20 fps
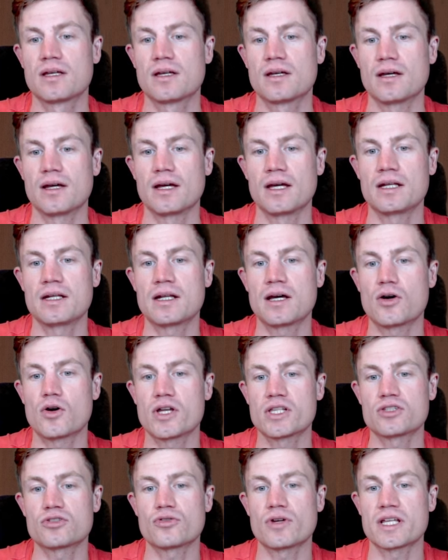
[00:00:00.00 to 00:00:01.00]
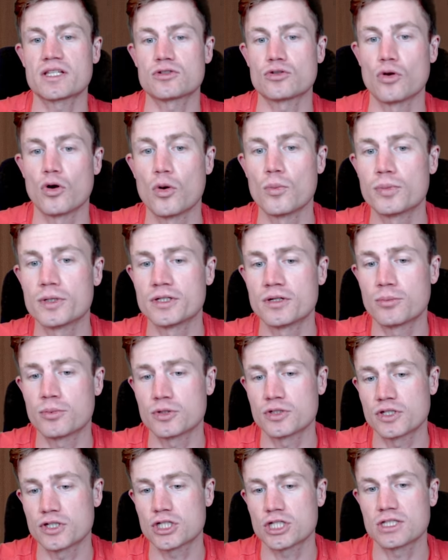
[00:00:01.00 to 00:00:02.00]
and now I try to open the
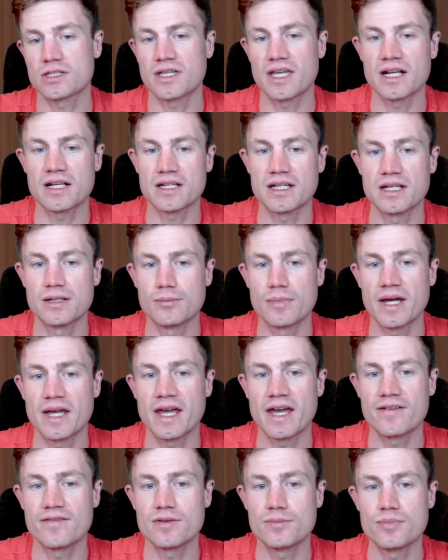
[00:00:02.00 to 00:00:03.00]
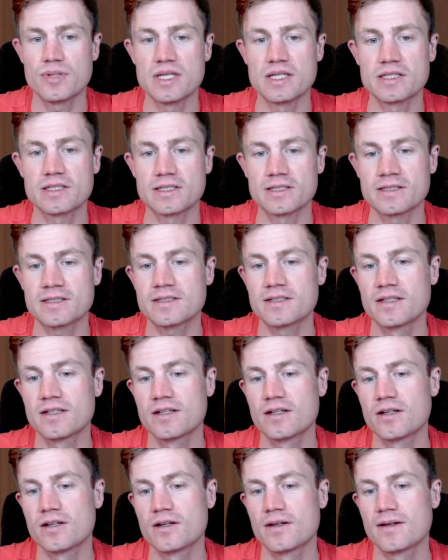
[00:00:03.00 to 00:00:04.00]
position, get in my heavy pieces
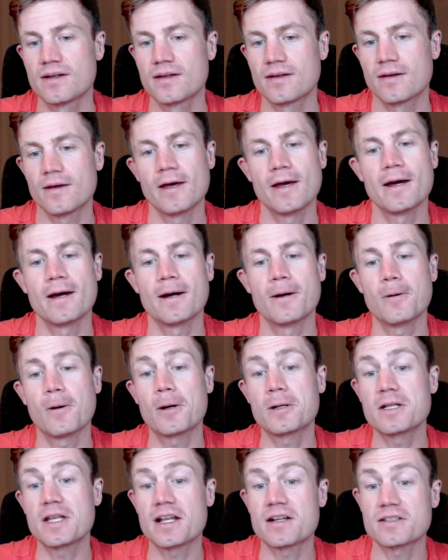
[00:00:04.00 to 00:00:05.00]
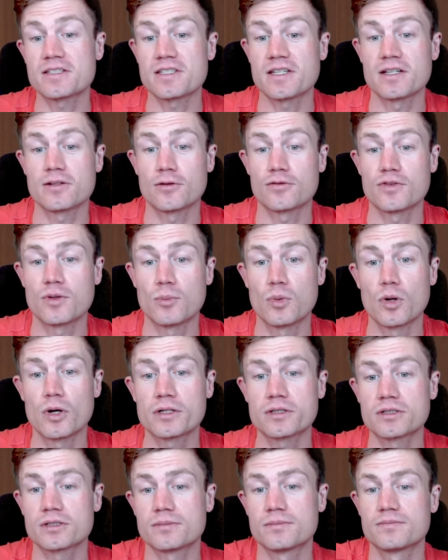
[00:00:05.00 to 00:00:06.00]
on the other side of the
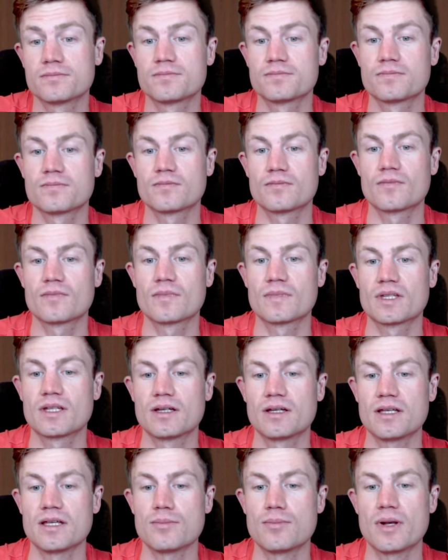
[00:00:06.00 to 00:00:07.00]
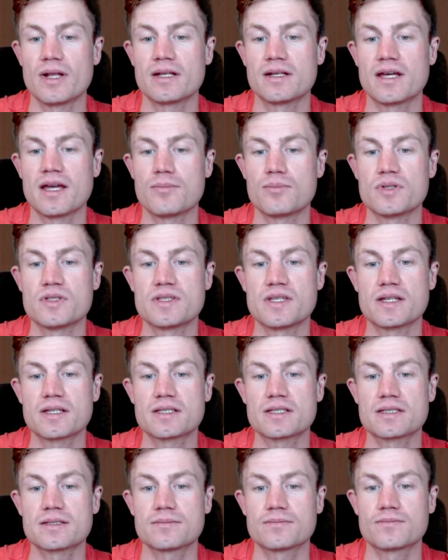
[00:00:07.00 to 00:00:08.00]
board. He played knight
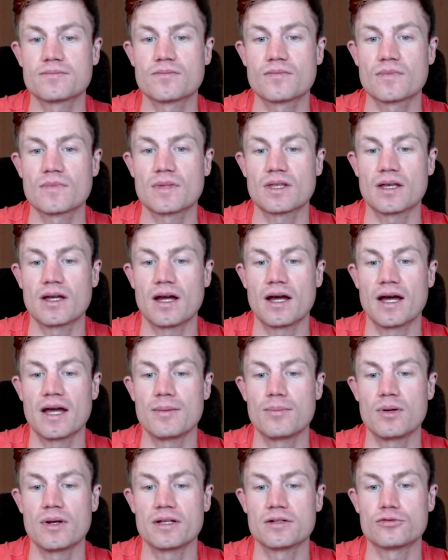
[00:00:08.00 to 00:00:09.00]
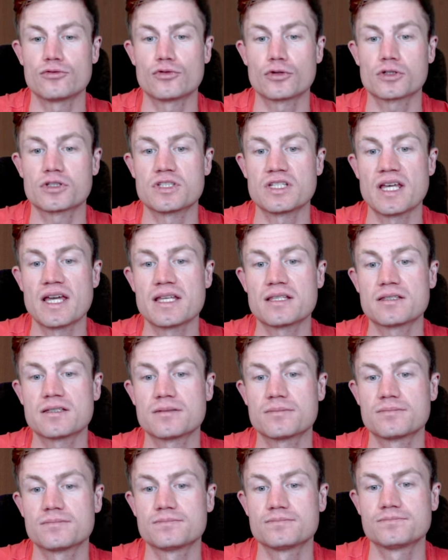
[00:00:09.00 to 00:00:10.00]
b6, I played rook d8,
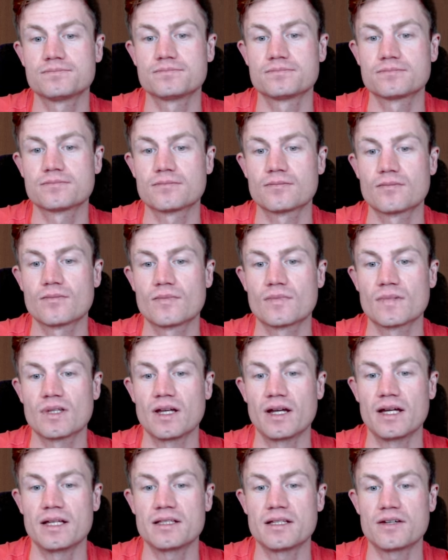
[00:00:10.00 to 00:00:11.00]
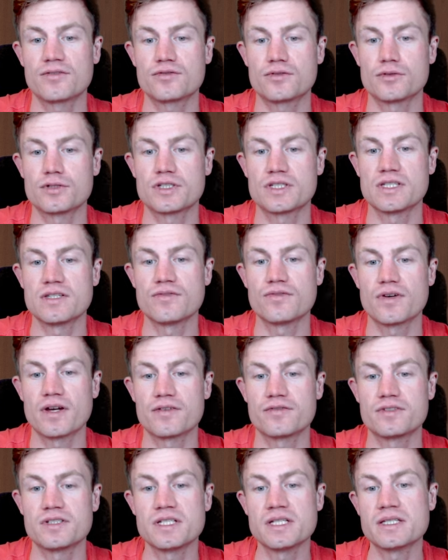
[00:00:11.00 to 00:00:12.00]
and after
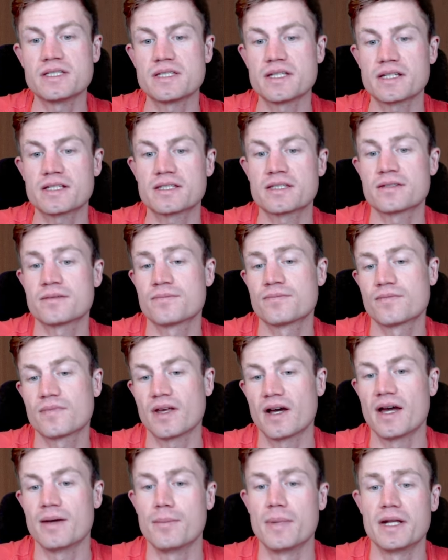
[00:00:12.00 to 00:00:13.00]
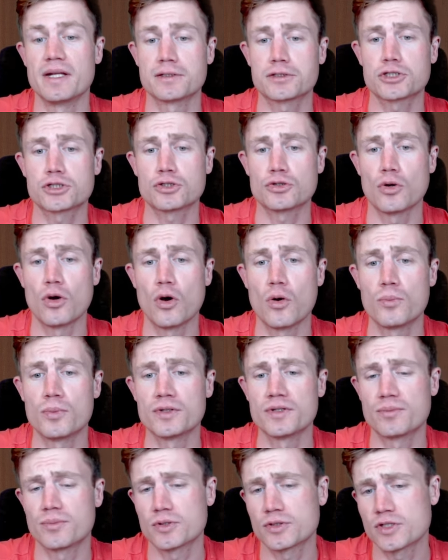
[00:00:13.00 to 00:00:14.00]
c5 d6, I managed to open
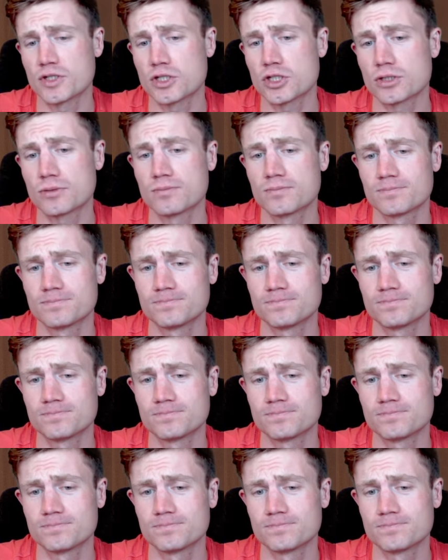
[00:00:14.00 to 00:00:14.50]
the position.